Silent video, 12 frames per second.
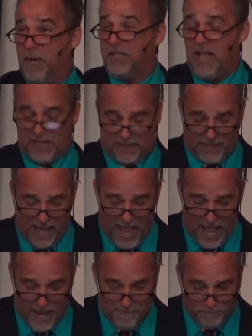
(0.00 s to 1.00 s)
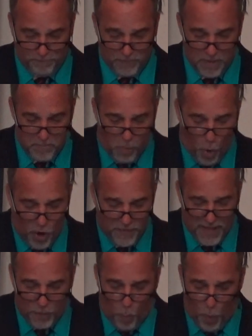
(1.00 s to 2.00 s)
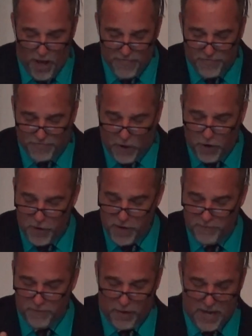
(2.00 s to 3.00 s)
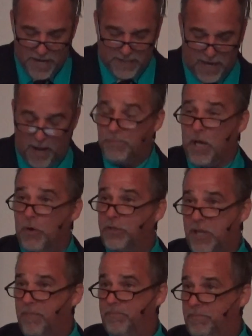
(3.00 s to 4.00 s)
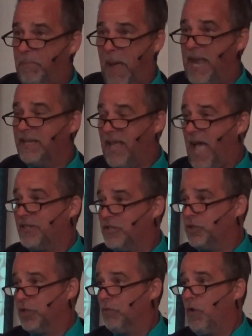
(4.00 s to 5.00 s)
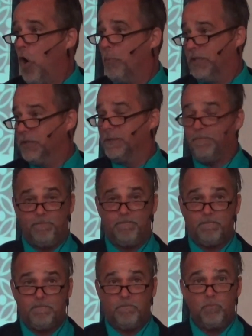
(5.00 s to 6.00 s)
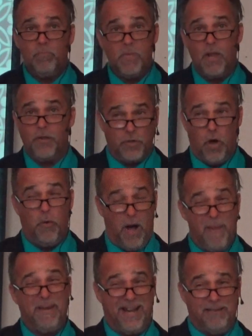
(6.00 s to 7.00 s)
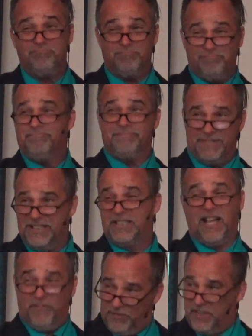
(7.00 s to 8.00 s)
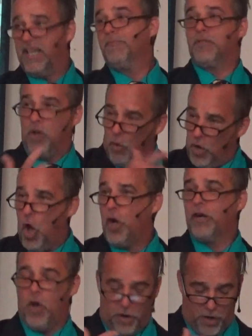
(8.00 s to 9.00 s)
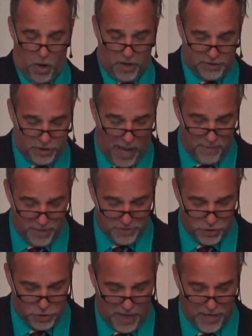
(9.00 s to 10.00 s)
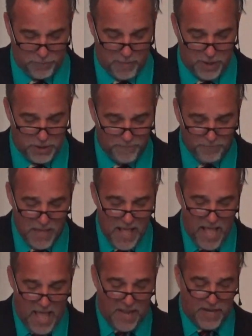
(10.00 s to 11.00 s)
much like today, more than 1/3 of their income goes to paying taxes to the Romans. So, I mean, stuff keeps going on and on and on. Time doesn't change much. In